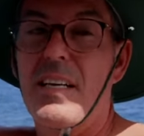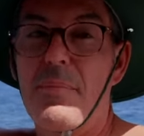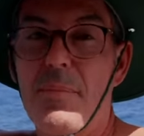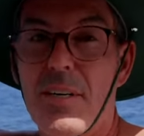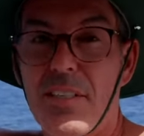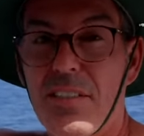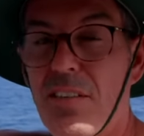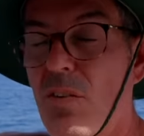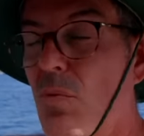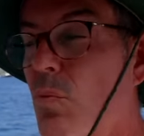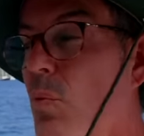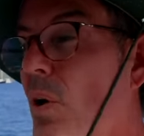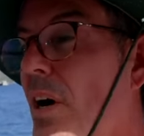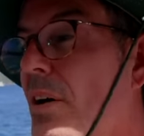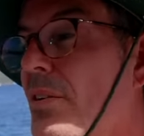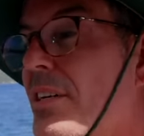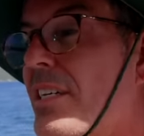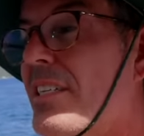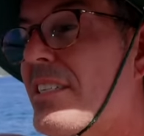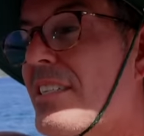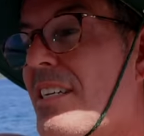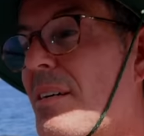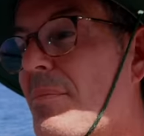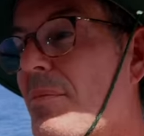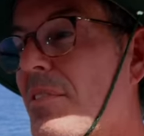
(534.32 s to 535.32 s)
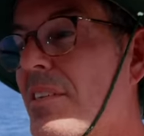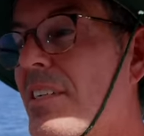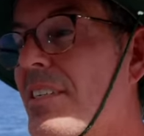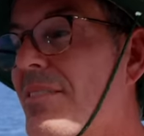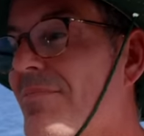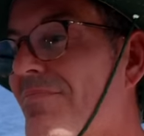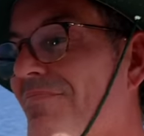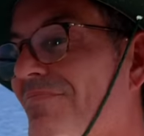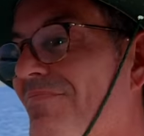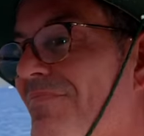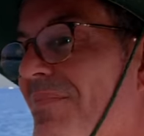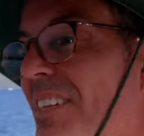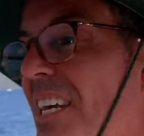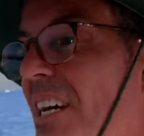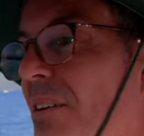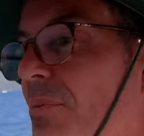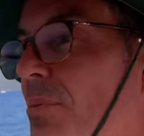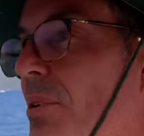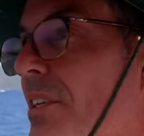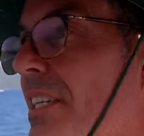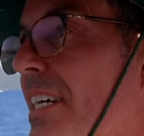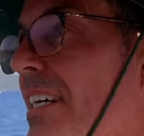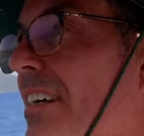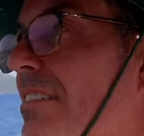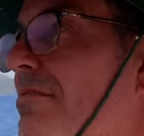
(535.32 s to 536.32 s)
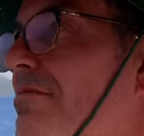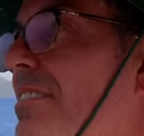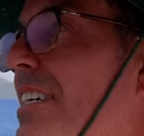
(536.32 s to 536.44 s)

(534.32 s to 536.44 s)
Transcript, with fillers: They must have welded something, and what they don't